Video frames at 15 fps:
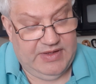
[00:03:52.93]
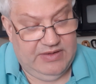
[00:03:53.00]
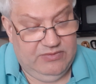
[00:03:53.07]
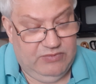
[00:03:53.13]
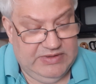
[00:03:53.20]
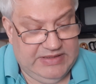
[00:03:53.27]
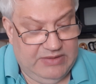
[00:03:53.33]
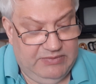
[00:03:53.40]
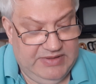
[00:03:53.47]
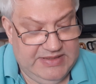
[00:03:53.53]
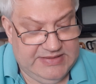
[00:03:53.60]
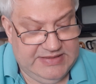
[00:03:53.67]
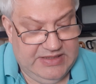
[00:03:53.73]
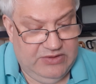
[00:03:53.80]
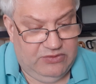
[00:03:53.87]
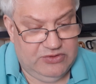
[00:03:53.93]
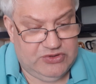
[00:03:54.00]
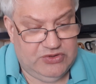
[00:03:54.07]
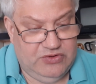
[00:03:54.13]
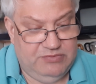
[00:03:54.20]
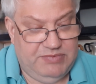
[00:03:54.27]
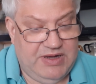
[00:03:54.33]
What I want to say
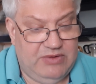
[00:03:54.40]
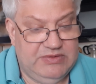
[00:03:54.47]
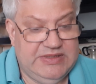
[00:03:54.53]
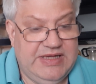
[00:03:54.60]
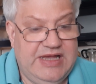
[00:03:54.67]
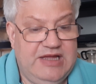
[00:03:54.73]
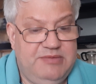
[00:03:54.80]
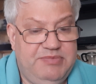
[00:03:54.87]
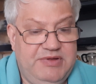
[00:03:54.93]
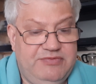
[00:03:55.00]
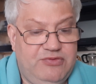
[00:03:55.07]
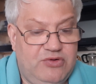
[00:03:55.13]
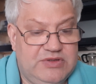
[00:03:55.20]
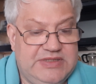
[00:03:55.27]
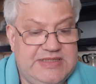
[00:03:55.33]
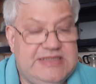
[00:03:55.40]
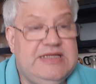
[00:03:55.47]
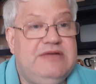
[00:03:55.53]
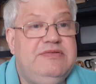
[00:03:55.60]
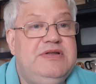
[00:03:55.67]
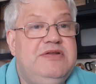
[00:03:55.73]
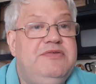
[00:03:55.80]
also about the ARP
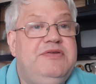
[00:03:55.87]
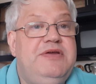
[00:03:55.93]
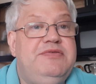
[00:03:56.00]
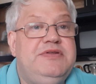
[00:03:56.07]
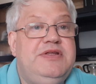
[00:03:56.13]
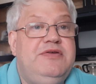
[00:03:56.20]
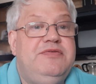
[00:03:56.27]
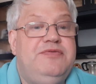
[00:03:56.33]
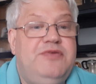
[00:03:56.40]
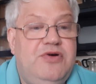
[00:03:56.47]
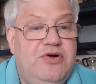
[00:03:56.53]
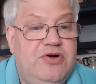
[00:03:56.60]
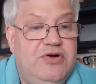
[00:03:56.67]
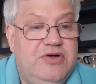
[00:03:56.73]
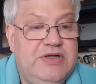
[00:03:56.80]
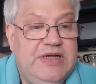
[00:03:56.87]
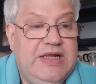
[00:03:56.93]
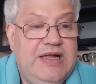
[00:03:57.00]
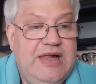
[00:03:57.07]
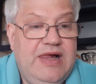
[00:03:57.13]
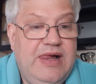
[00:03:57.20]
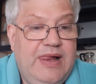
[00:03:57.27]
4754
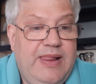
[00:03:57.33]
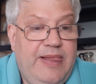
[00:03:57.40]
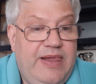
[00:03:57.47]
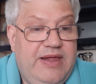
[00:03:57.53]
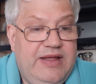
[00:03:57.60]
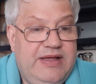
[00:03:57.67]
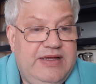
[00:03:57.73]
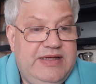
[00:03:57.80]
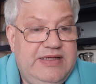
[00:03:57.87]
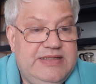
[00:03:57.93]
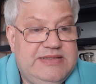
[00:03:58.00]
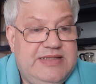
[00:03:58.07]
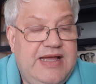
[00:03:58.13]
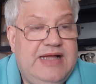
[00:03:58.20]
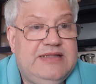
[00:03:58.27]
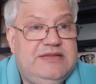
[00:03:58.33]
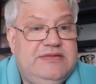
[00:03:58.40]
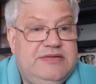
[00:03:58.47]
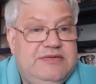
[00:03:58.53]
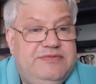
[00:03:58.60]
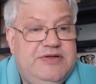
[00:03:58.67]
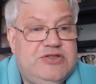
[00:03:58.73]
is that,
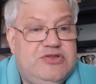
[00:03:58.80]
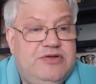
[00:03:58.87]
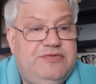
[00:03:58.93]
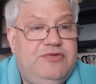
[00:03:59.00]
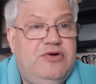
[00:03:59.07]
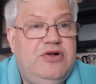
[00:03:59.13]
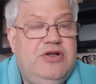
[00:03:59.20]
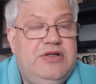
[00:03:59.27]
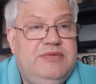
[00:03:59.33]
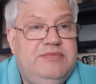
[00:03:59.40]
first of all,